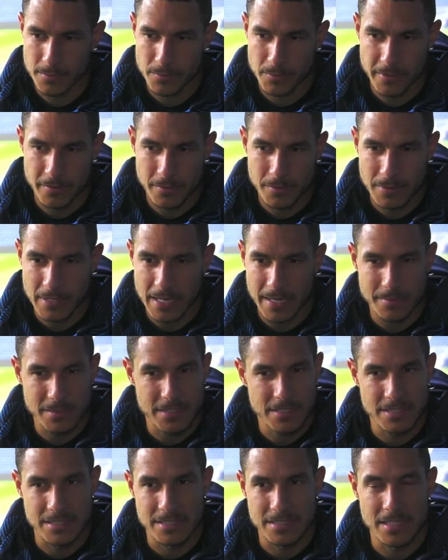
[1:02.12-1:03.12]
We're all
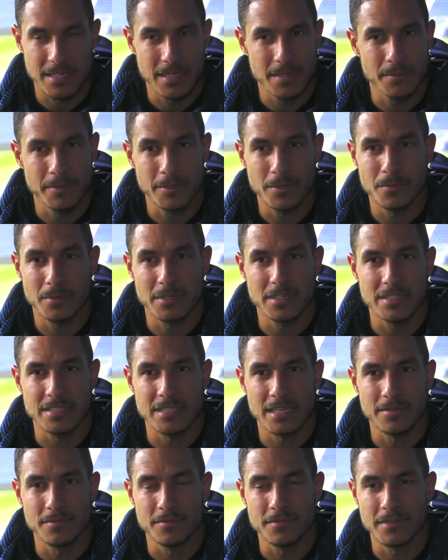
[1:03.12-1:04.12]
captains in there. We all want the
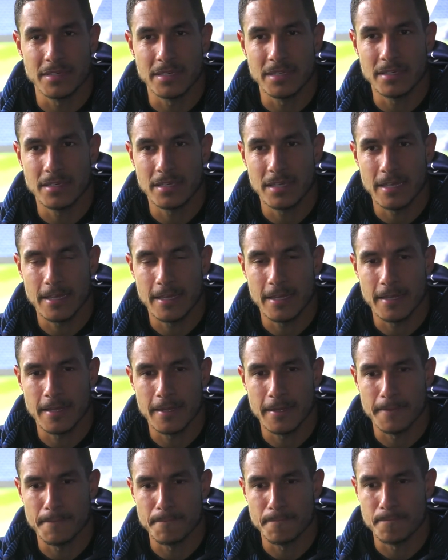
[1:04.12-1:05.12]
same thing.
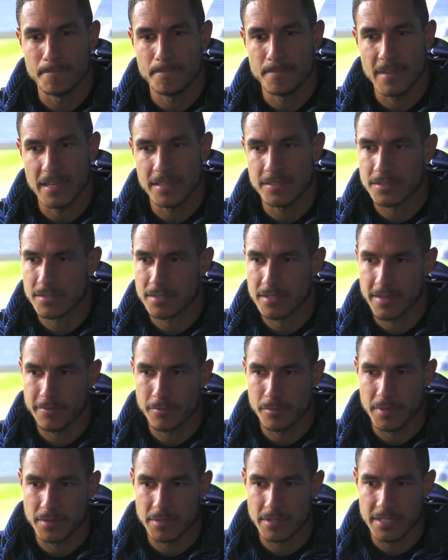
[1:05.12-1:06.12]
That's
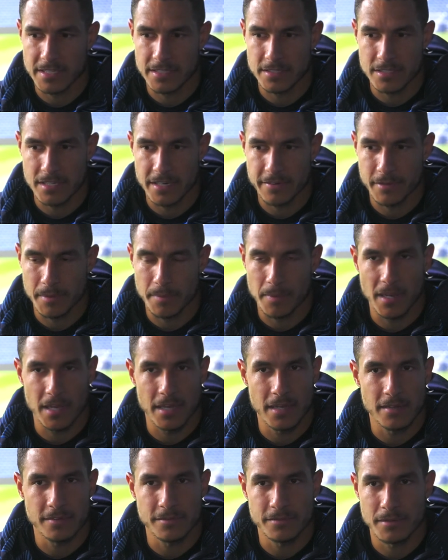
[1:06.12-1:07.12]
everyone, each and every
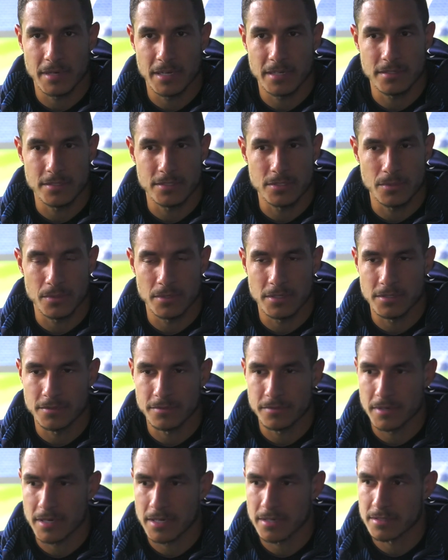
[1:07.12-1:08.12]
player throughout the squad,
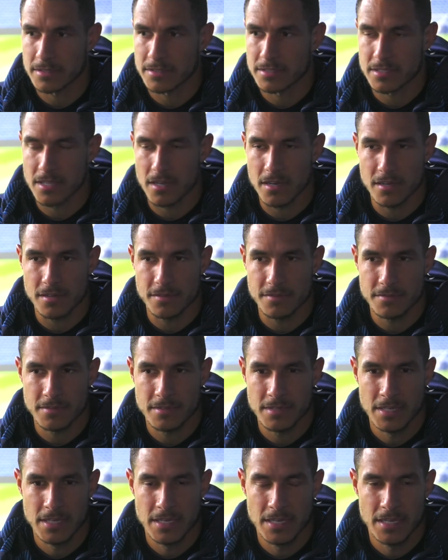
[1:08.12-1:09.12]
throughout the staff.
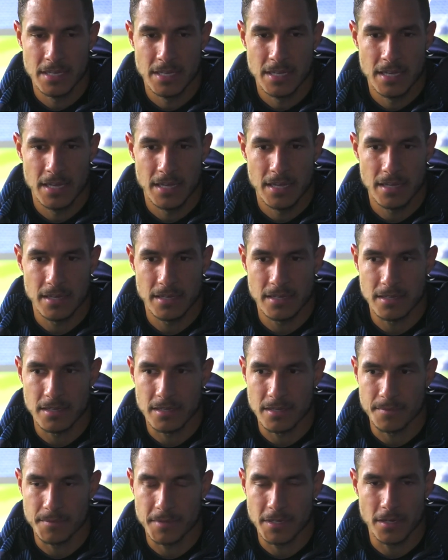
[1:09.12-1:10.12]

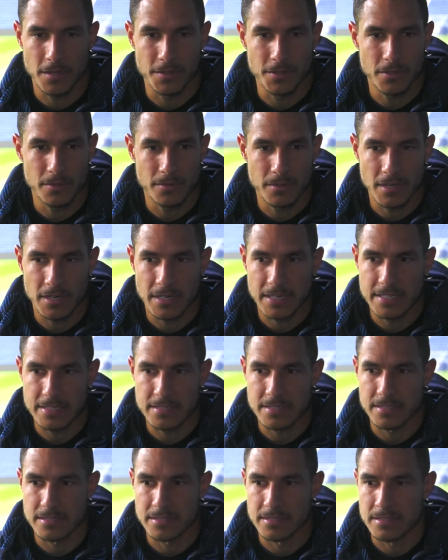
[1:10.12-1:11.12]
You know, you
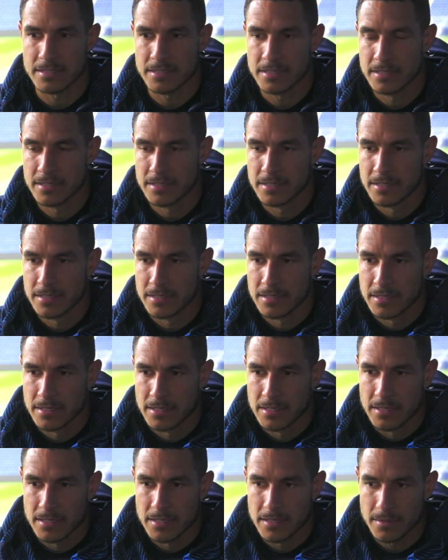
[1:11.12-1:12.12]
guys, and
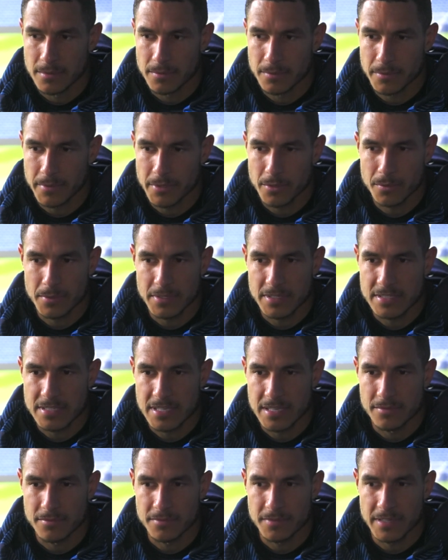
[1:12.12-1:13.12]
we all want the
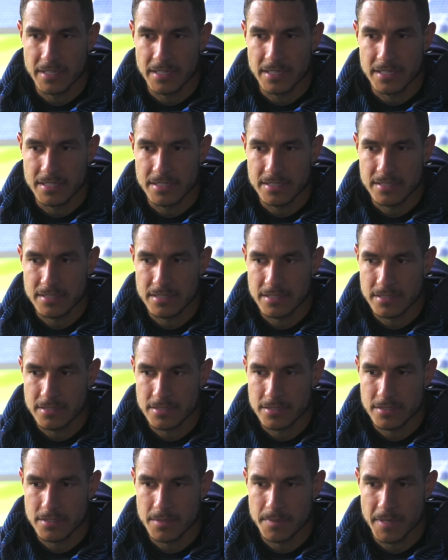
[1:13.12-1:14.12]
same thing, and it's
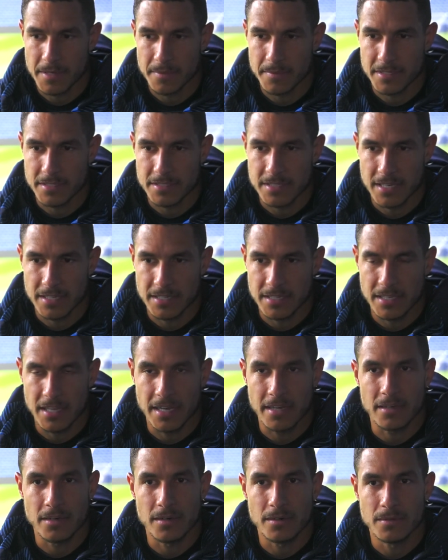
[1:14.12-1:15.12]
just about maintaining
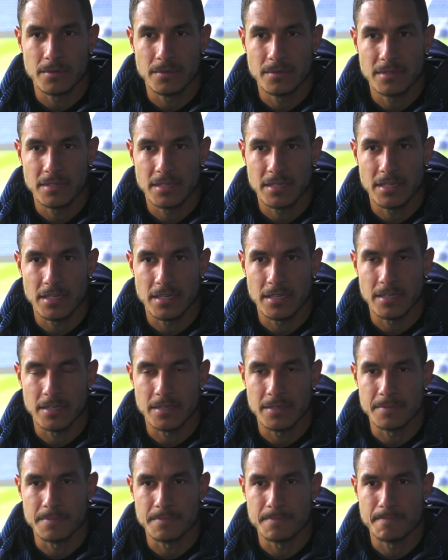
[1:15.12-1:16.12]
that goal,
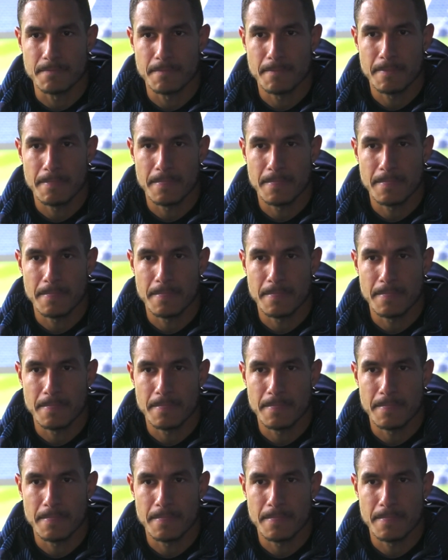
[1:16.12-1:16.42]
and